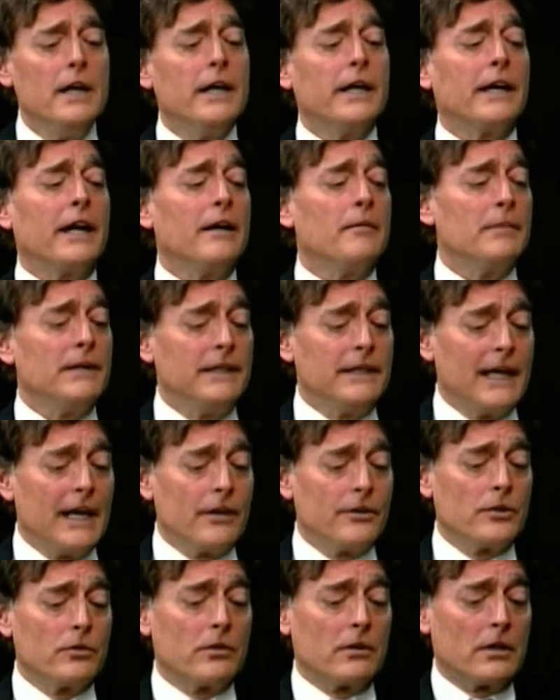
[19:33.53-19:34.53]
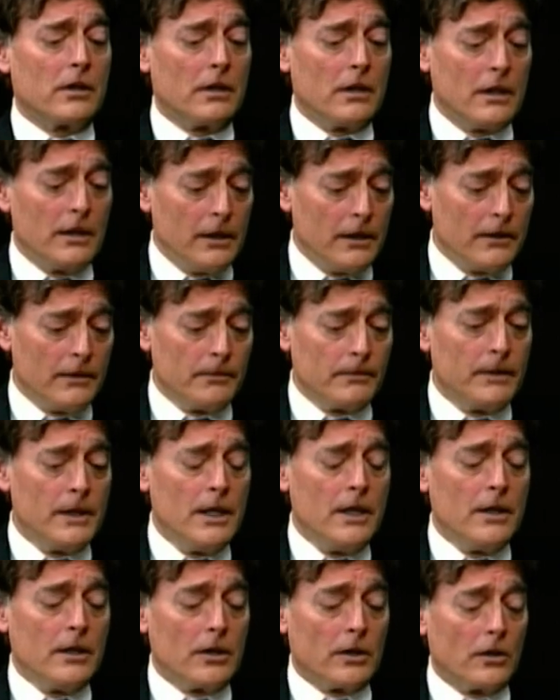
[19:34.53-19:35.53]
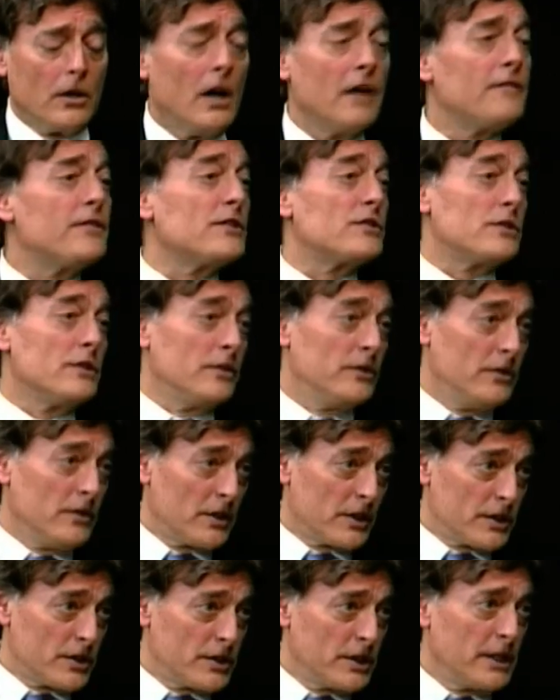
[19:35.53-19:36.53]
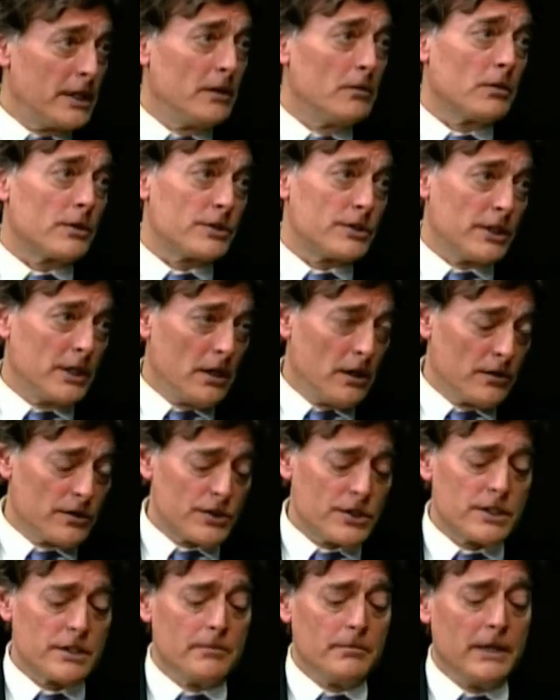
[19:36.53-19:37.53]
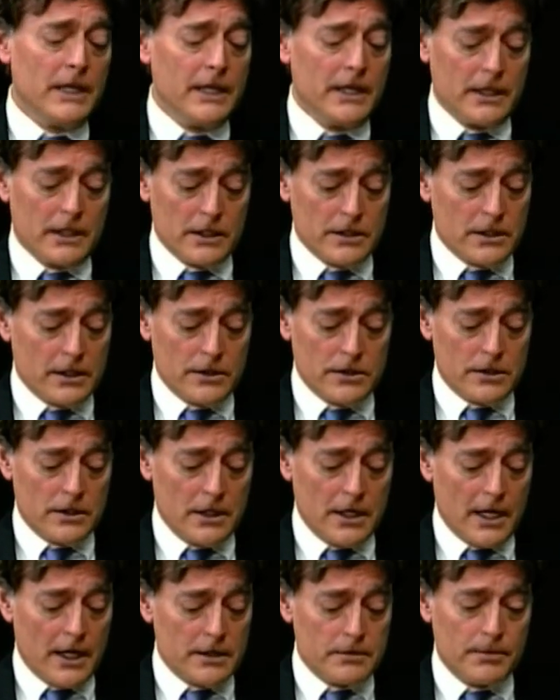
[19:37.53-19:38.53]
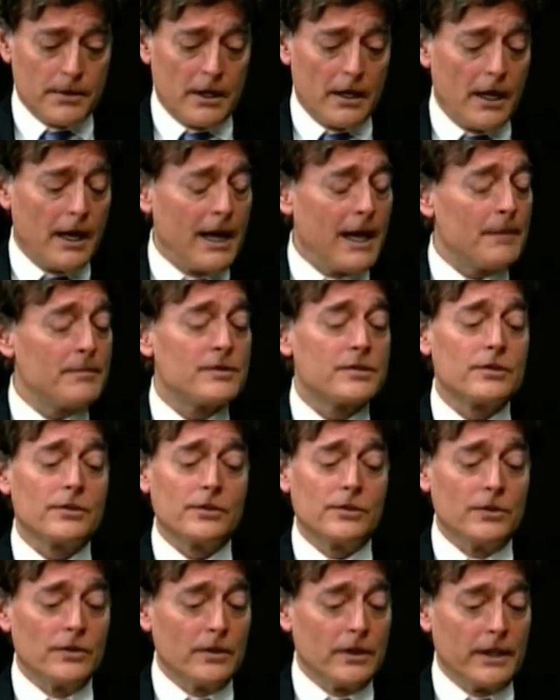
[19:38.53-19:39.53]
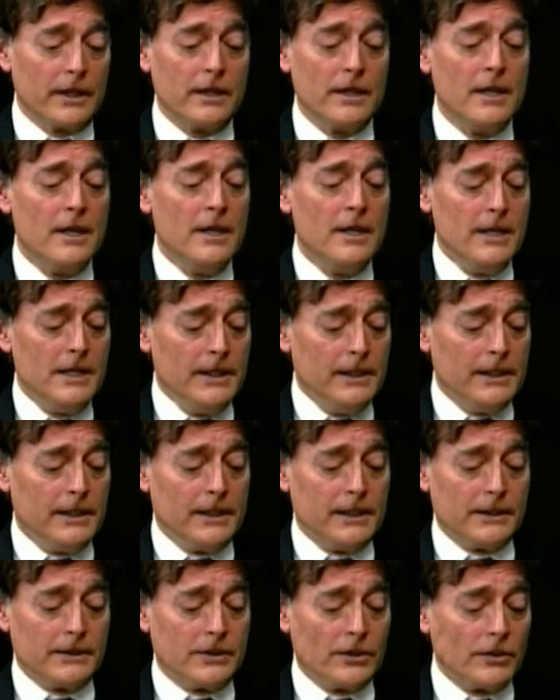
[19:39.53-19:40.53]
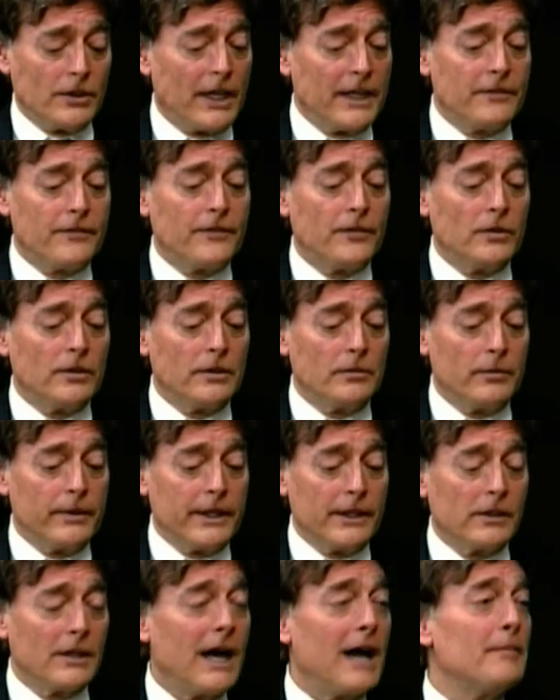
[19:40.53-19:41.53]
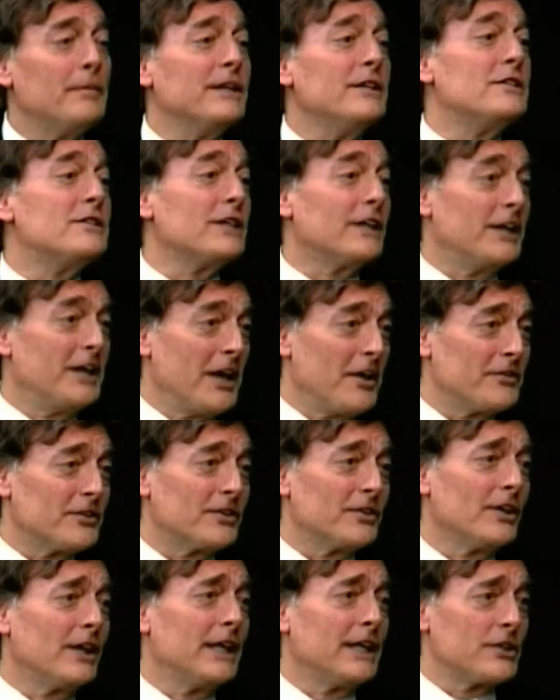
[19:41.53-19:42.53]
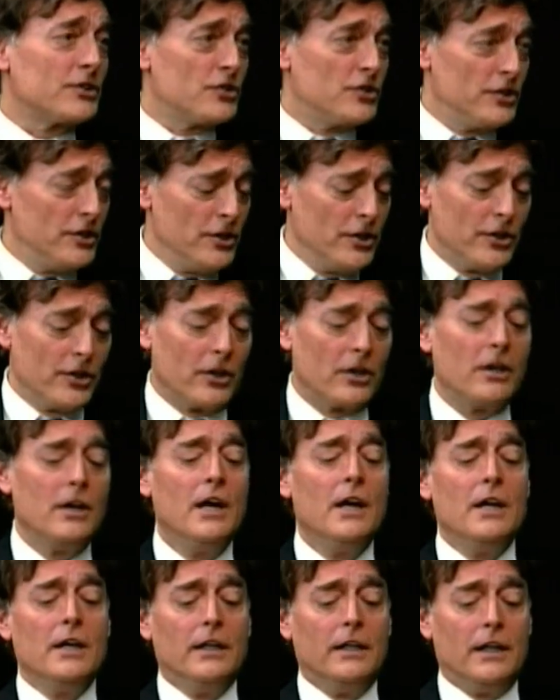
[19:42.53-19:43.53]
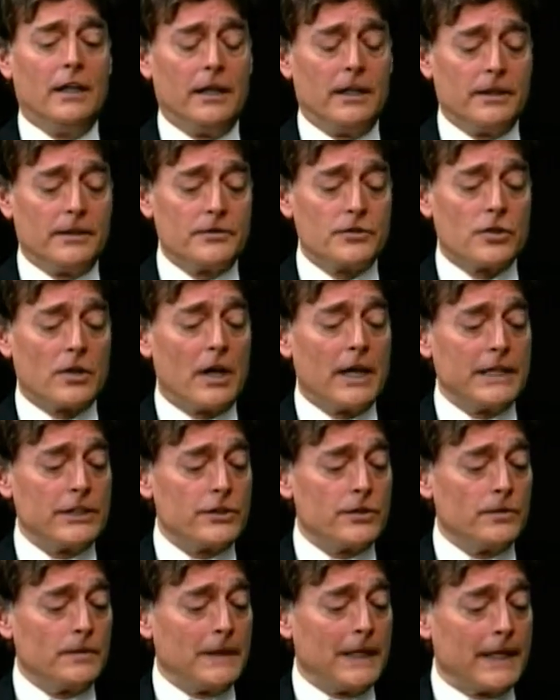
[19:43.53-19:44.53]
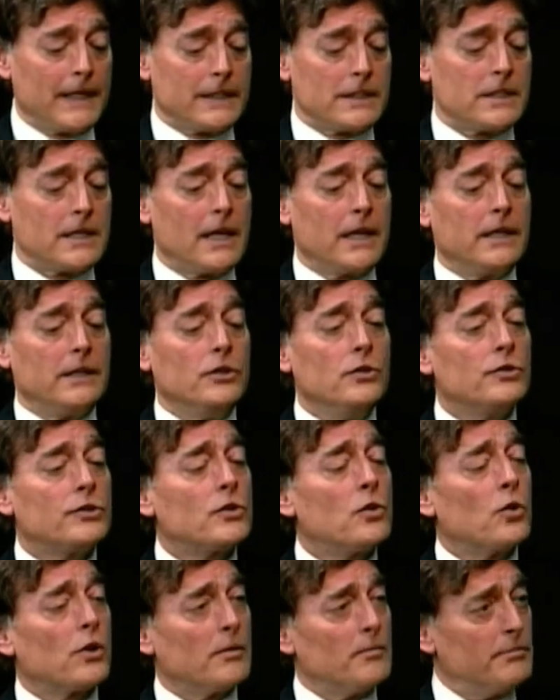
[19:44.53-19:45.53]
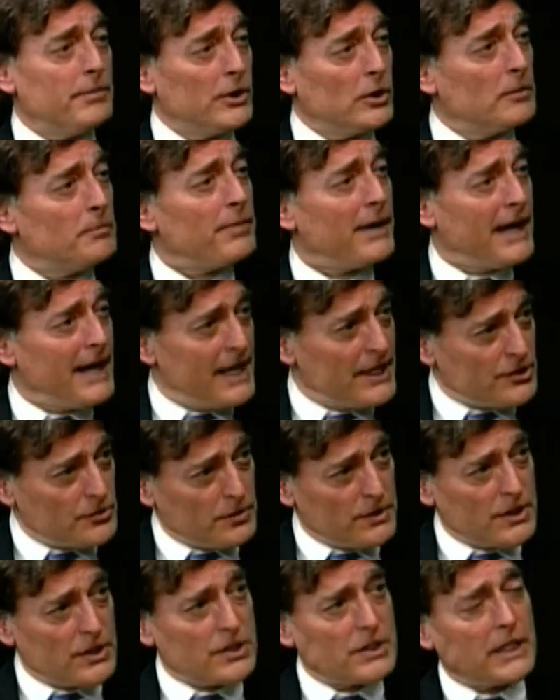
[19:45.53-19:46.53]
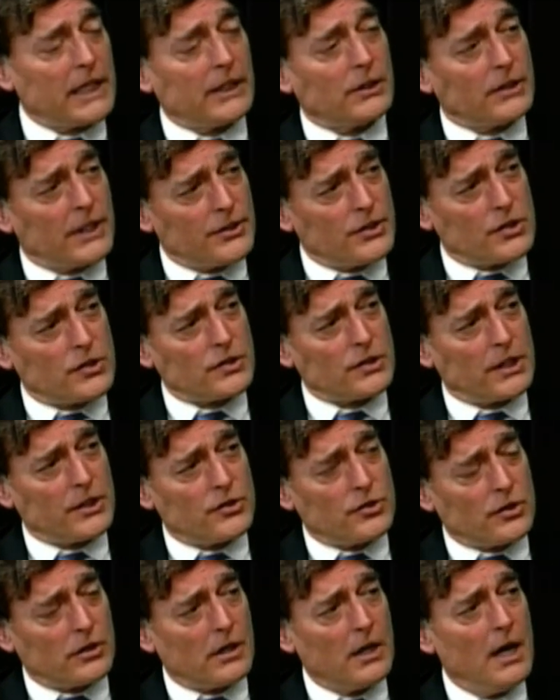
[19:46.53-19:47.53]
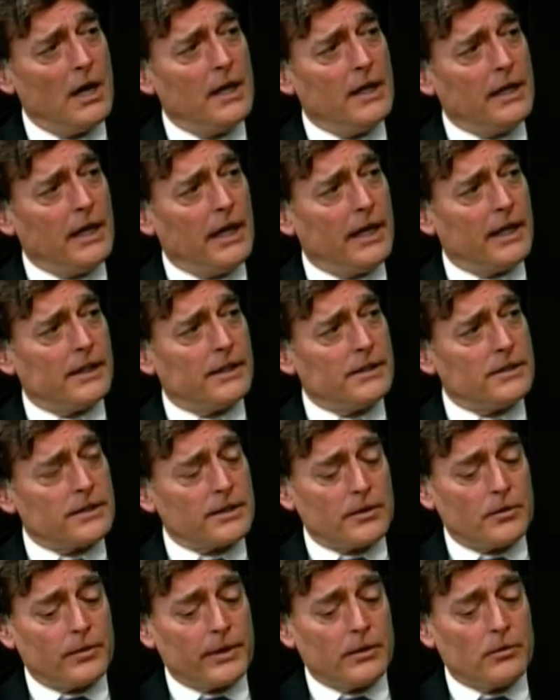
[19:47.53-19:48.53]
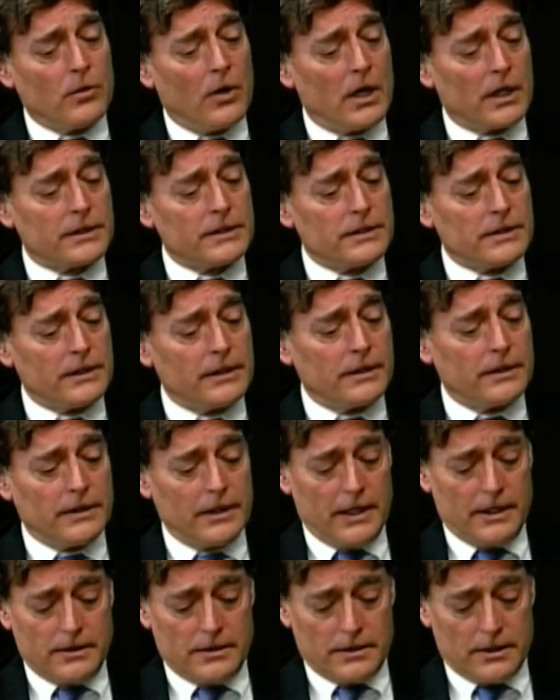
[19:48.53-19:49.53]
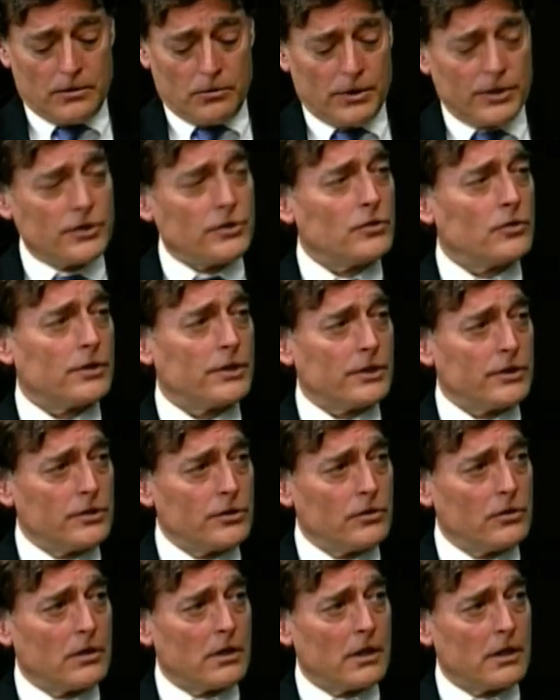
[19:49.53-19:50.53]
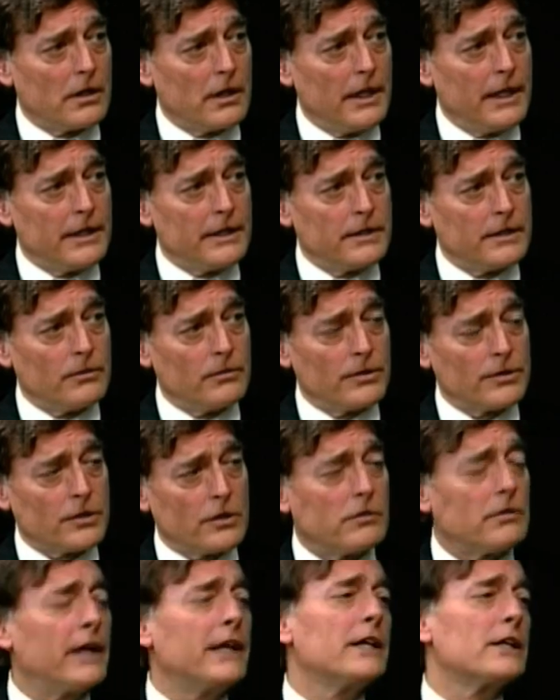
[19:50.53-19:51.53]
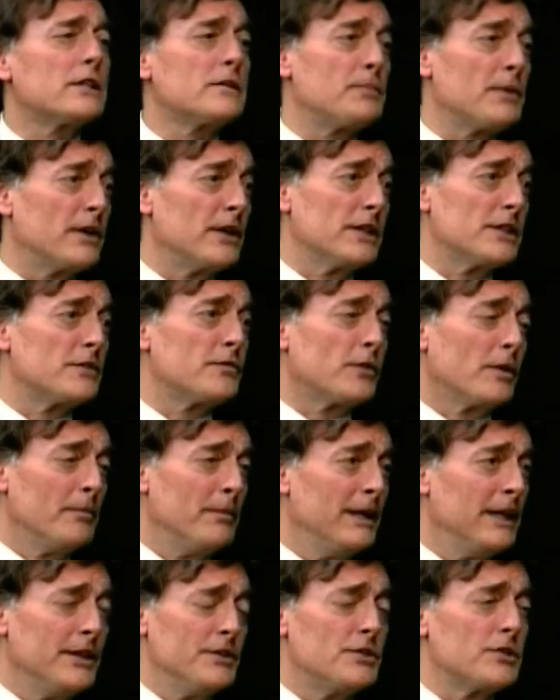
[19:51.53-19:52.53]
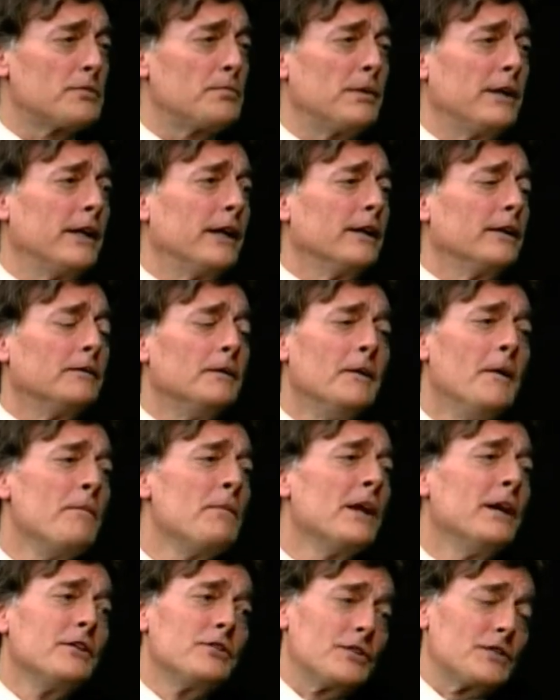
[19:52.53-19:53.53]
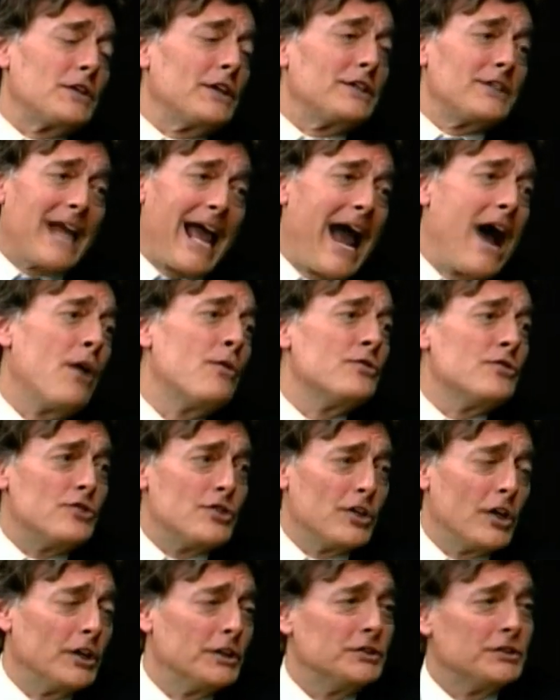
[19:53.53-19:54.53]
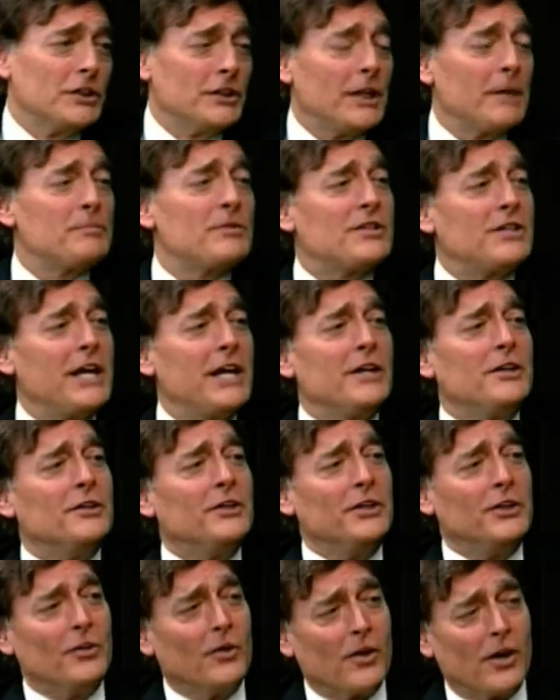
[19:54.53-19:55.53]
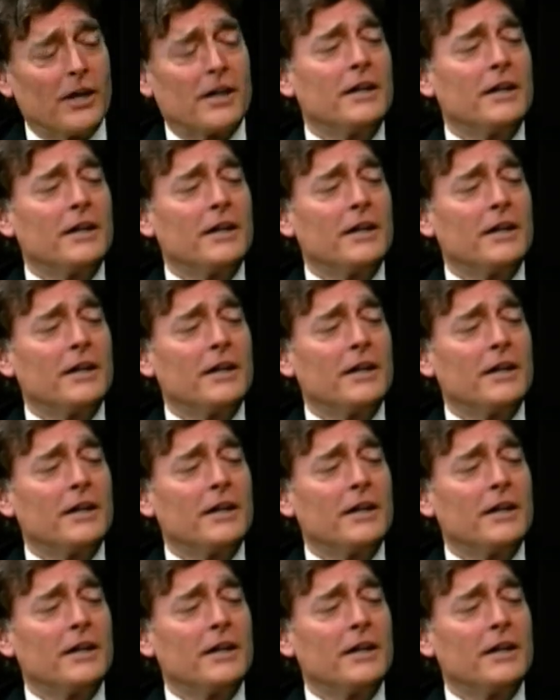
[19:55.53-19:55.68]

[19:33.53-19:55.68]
And I've been down to her um, her office in New York City, where yeah. she hosts the meetings, and she has been absolutely uh, delightful, and we lobbied together last yeah. year uh, trying to get a youth court bill passed with the yeah. state legislature, and uh, we walked uh, and uh, went door to door, and it was a great experience for me, just being a just a town judge oh, in upstate an, New York.